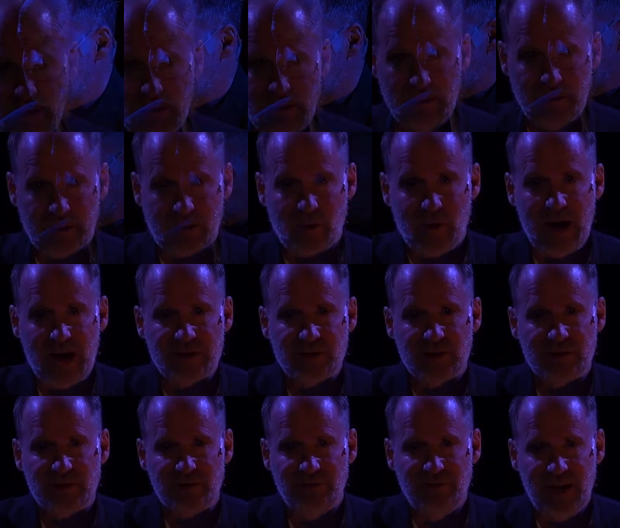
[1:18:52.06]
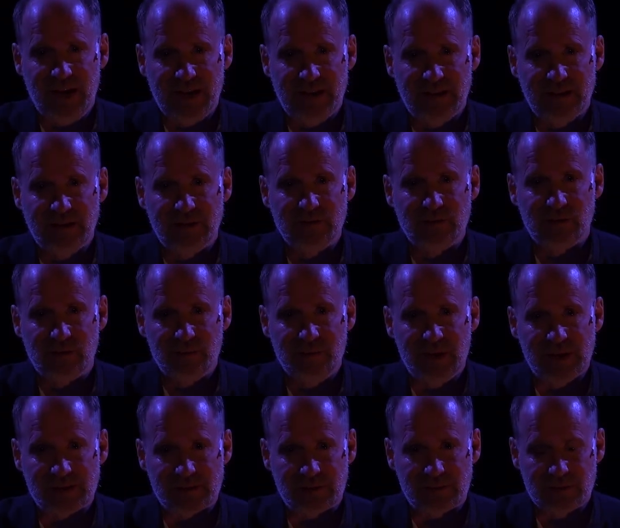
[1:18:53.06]
The Cratchits faded into the
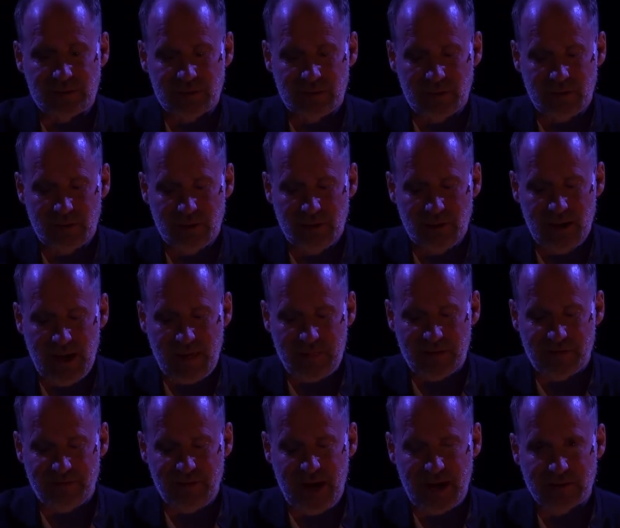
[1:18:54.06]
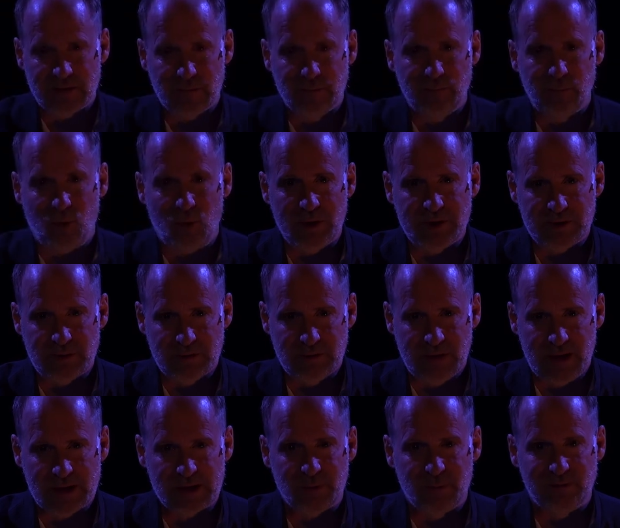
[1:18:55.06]
mist, and the phantom pointed
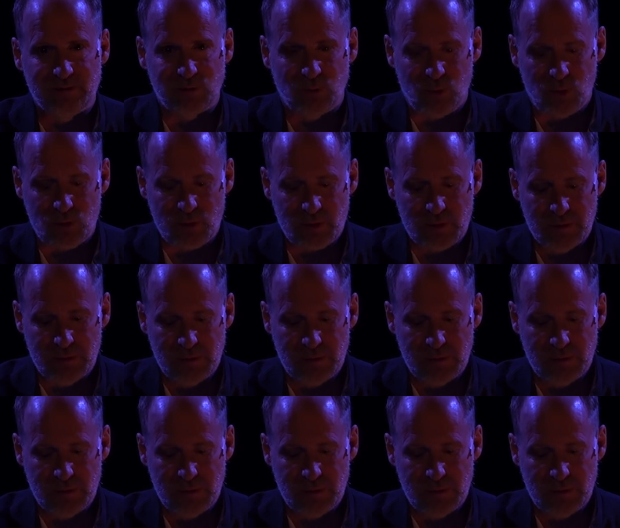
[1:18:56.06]
as before.